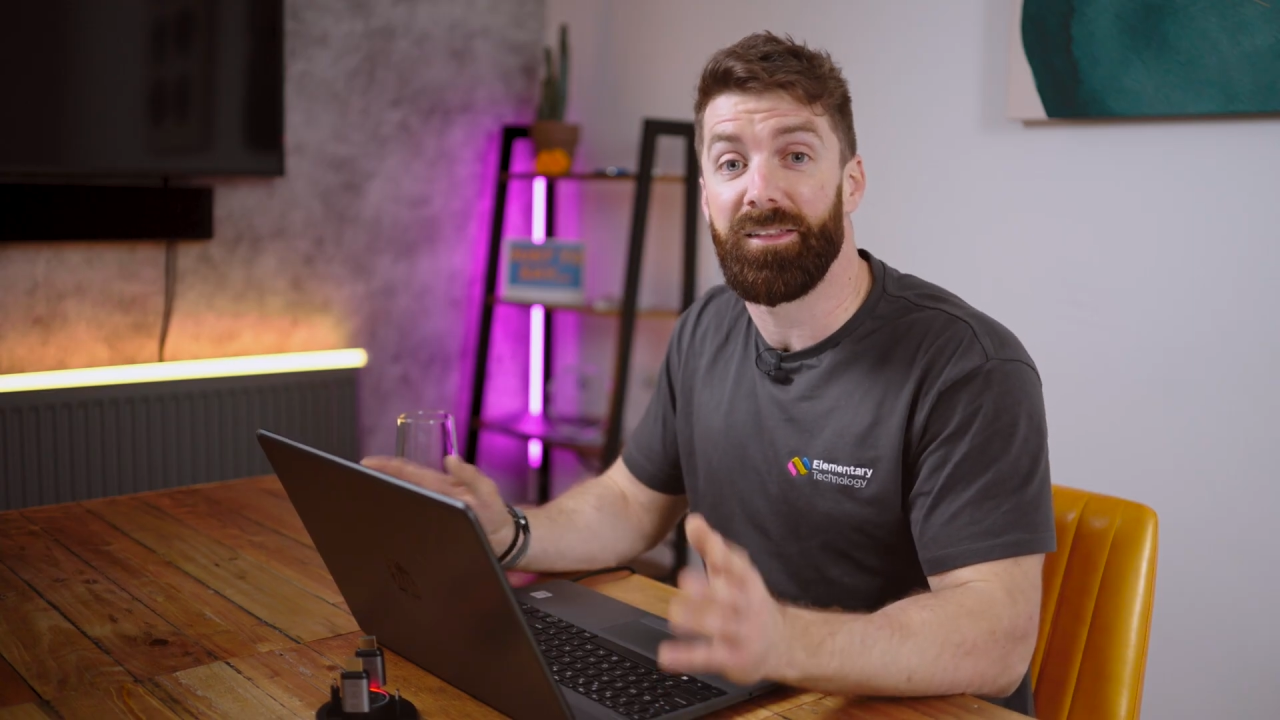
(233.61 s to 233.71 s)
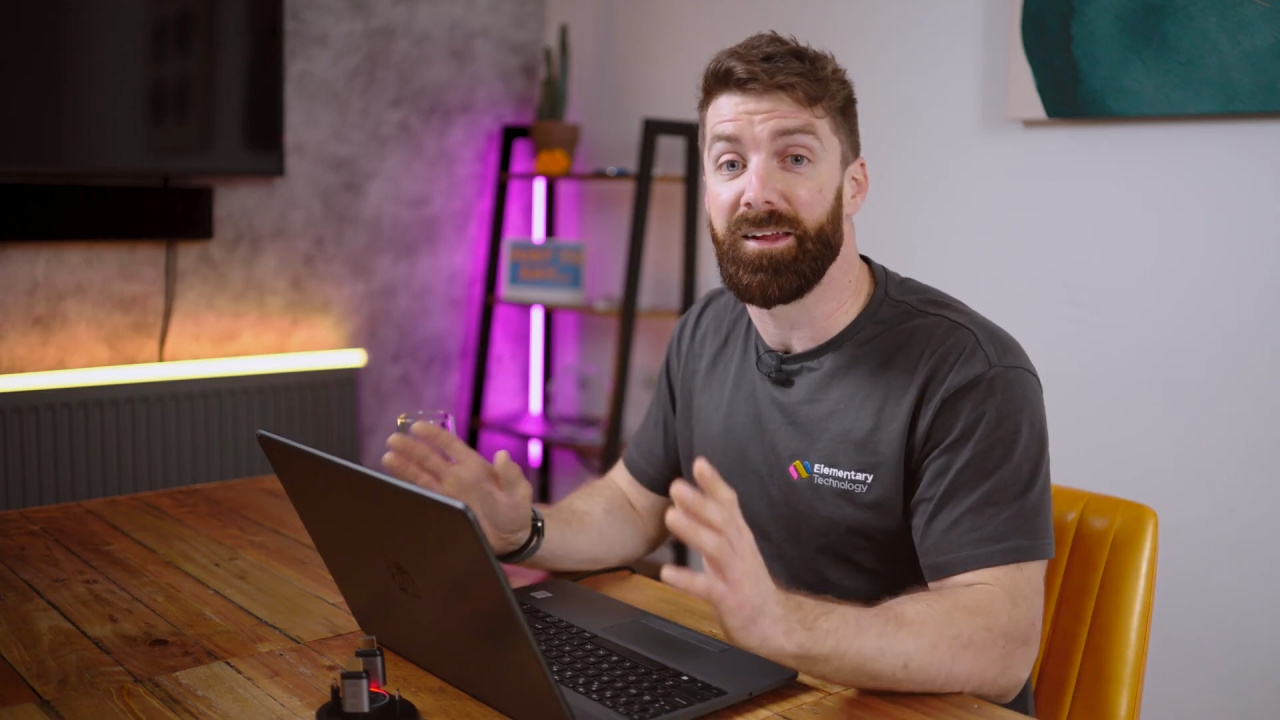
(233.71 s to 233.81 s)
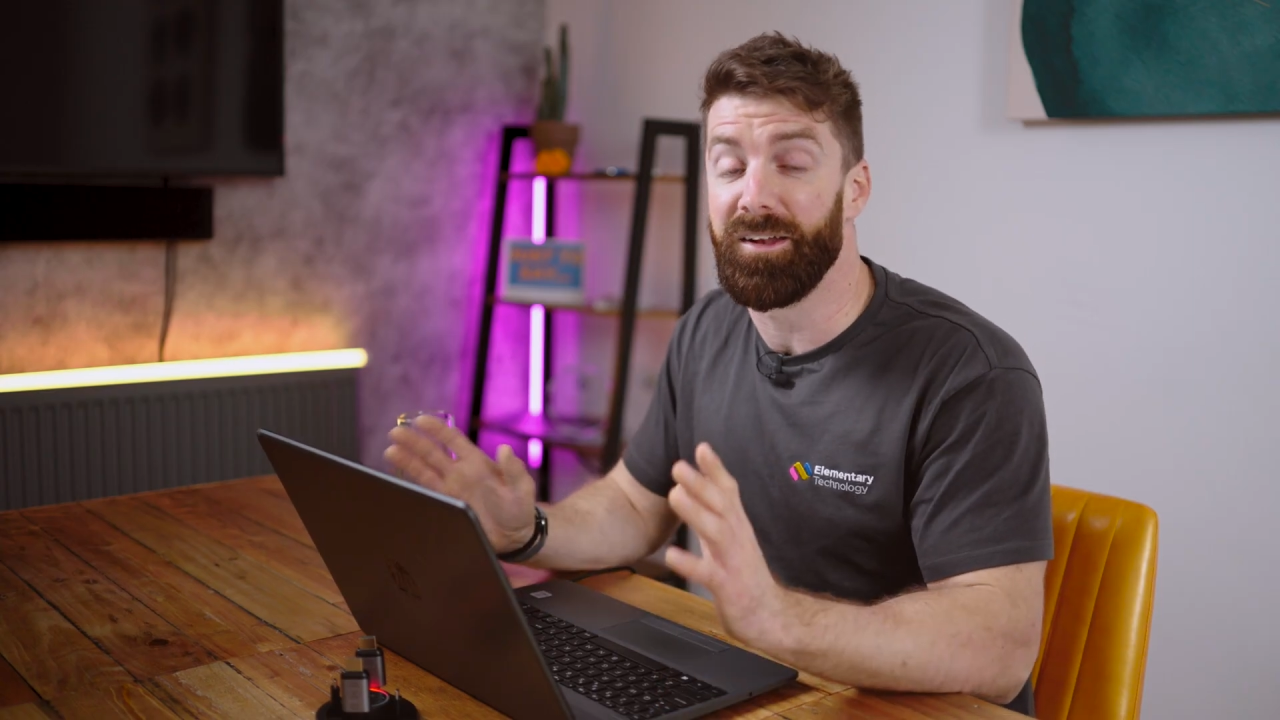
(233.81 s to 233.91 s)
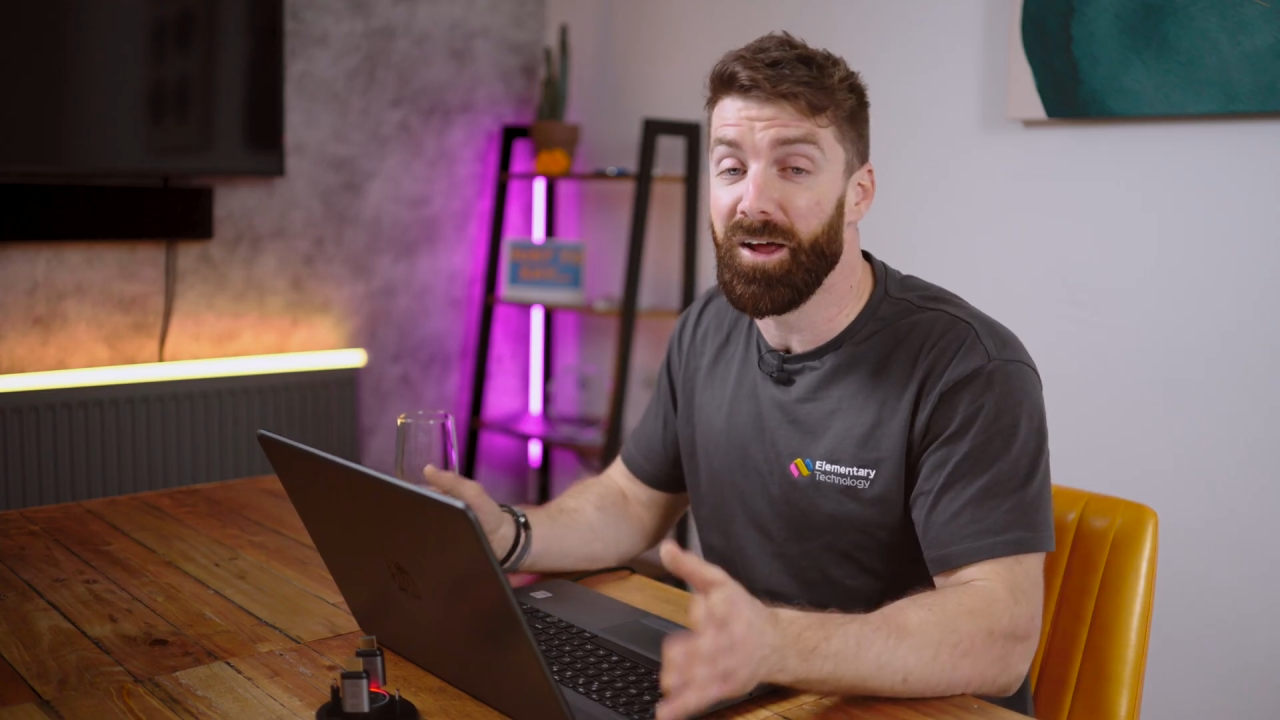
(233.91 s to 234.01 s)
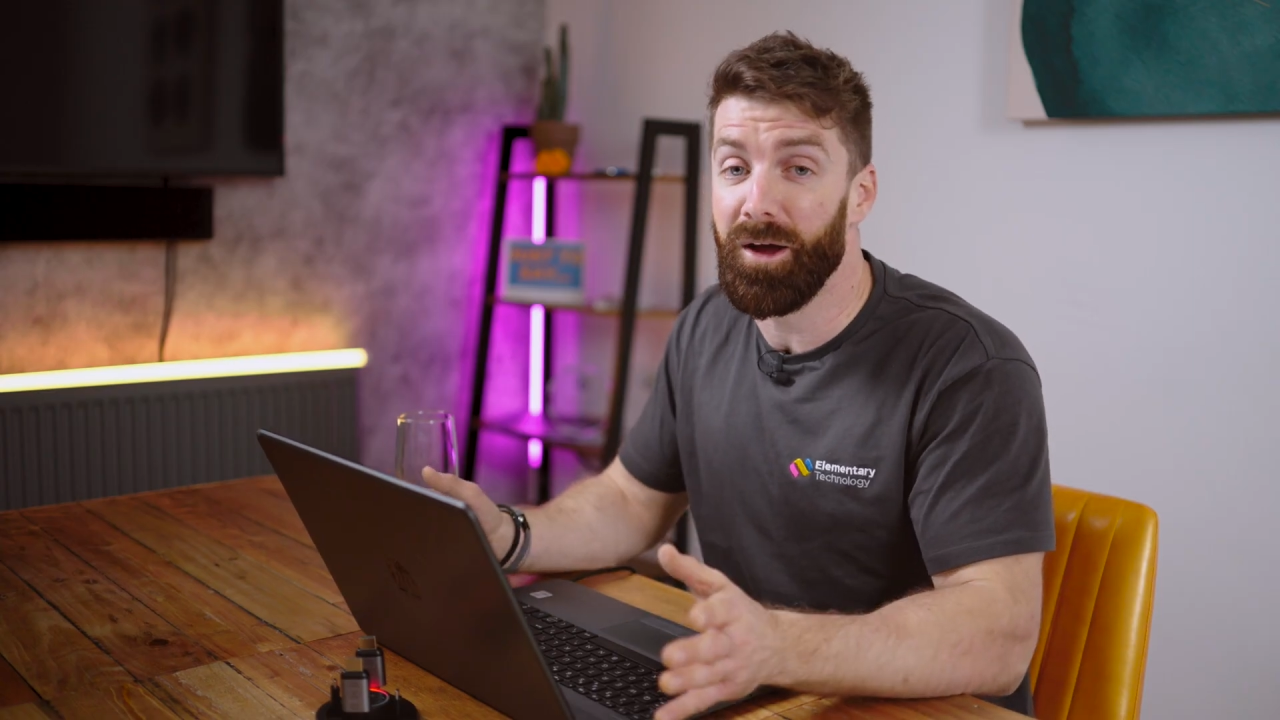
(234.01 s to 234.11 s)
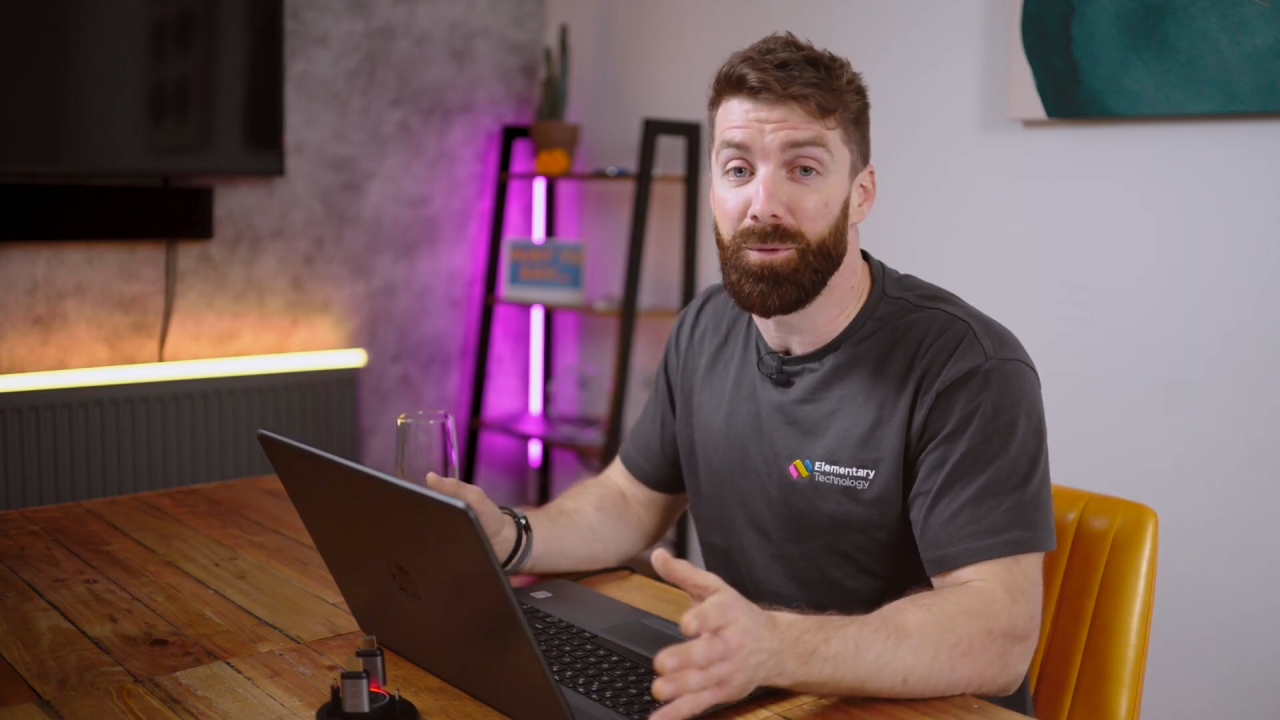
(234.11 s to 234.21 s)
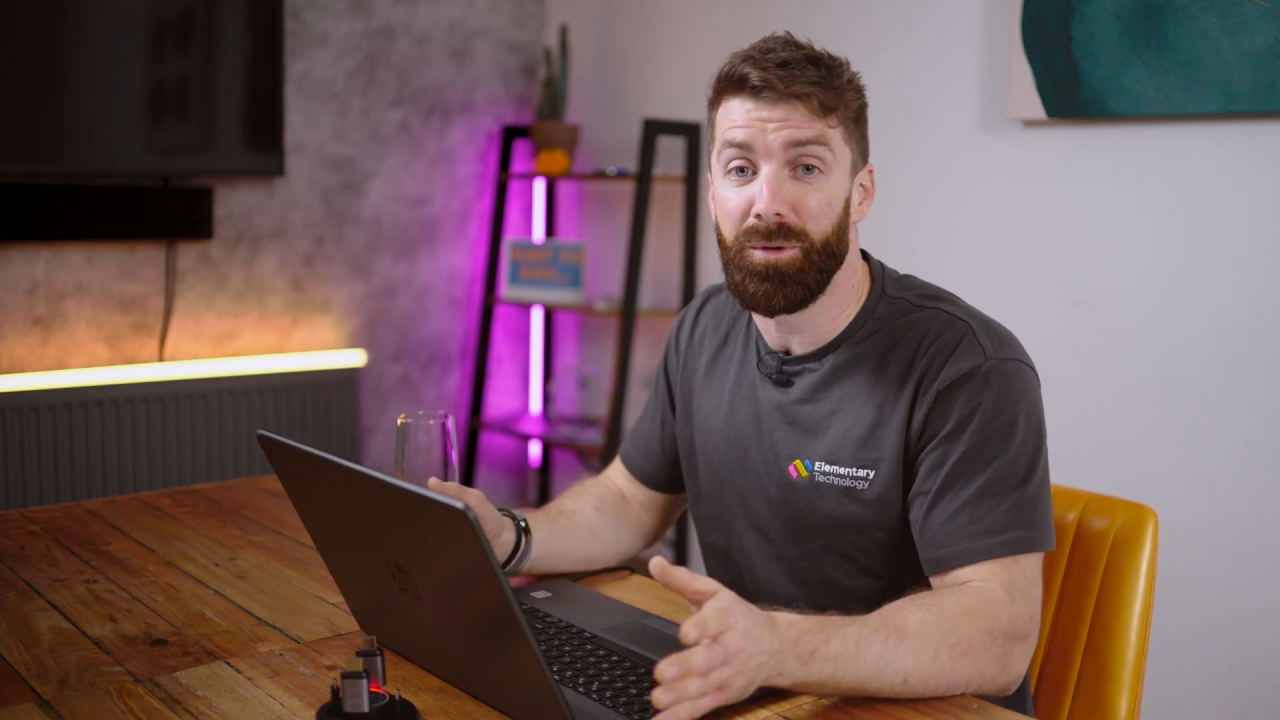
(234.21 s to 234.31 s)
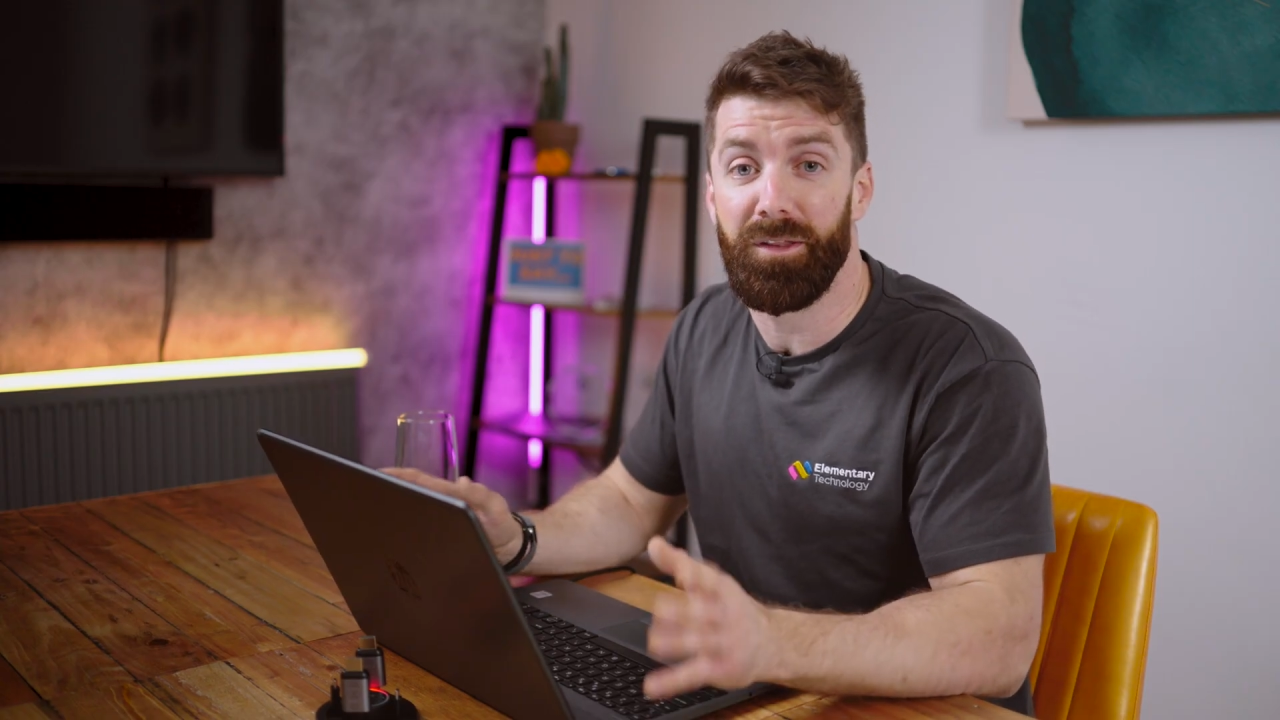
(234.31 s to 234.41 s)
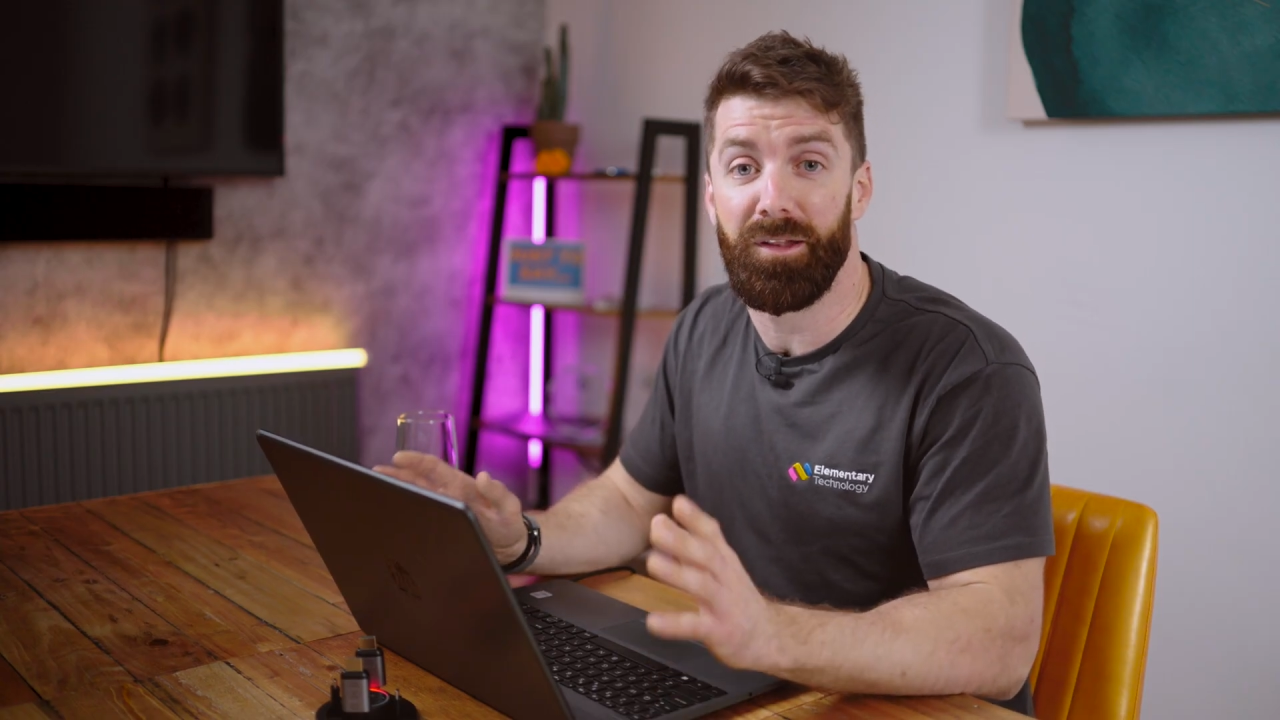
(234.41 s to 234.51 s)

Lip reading: they know